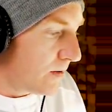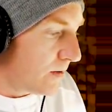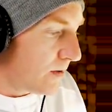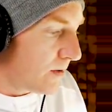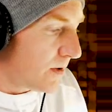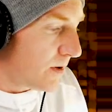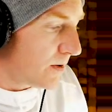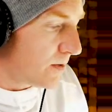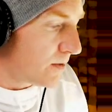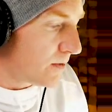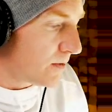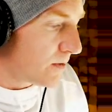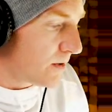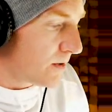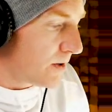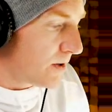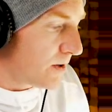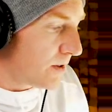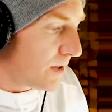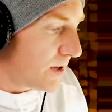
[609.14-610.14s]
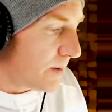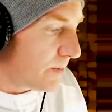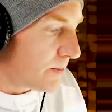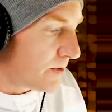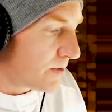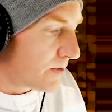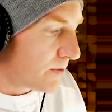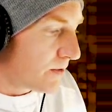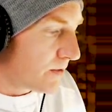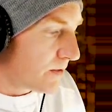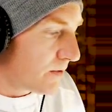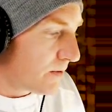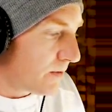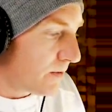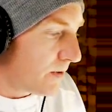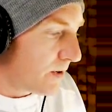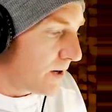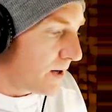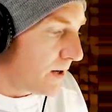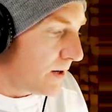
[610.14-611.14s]
this ellipse
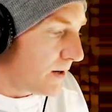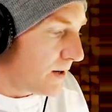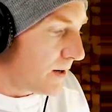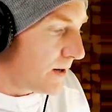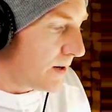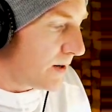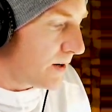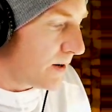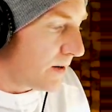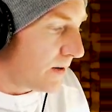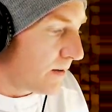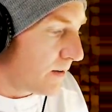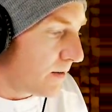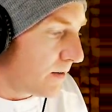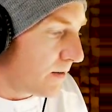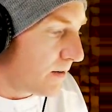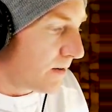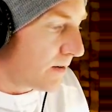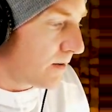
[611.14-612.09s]
right here.